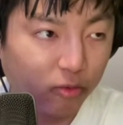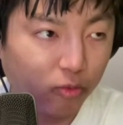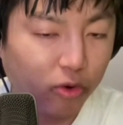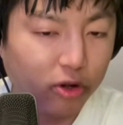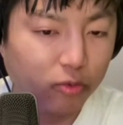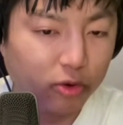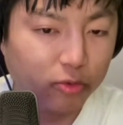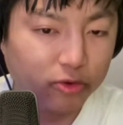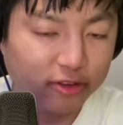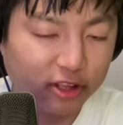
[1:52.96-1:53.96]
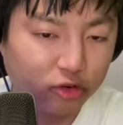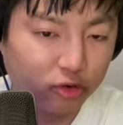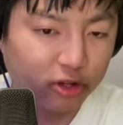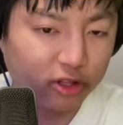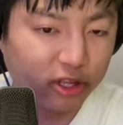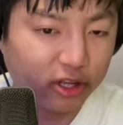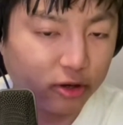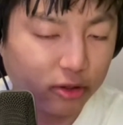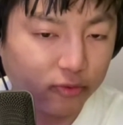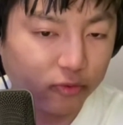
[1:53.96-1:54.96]
what what was that journey
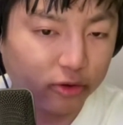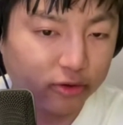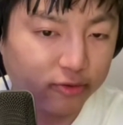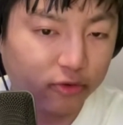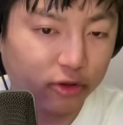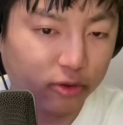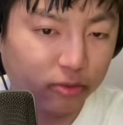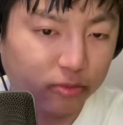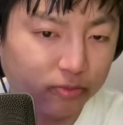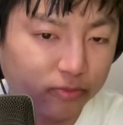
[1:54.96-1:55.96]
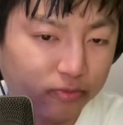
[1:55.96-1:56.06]
like on the voice for you